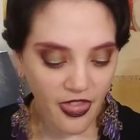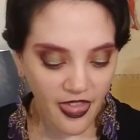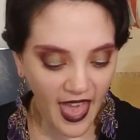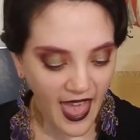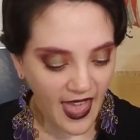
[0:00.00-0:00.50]

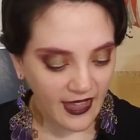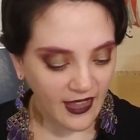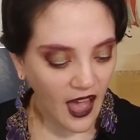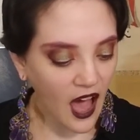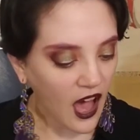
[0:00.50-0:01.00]
then
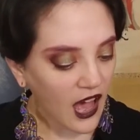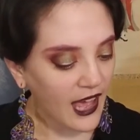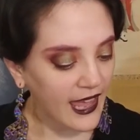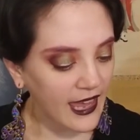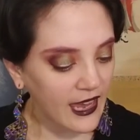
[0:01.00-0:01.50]

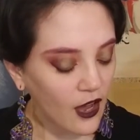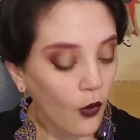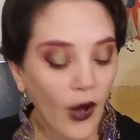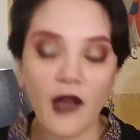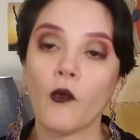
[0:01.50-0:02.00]
I, oh,
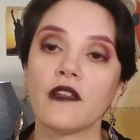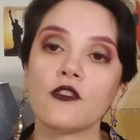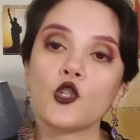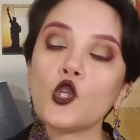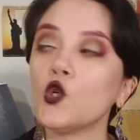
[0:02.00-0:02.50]
I went
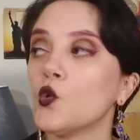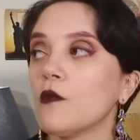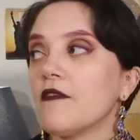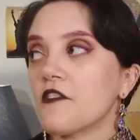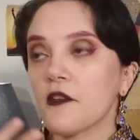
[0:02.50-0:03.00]
to
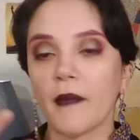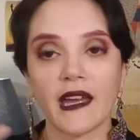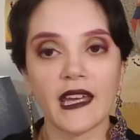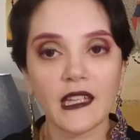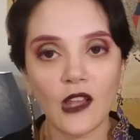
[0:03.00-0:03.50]
visit my
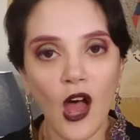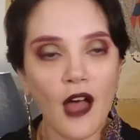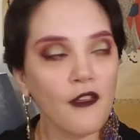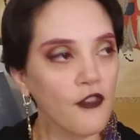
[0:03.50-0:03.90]
in-laws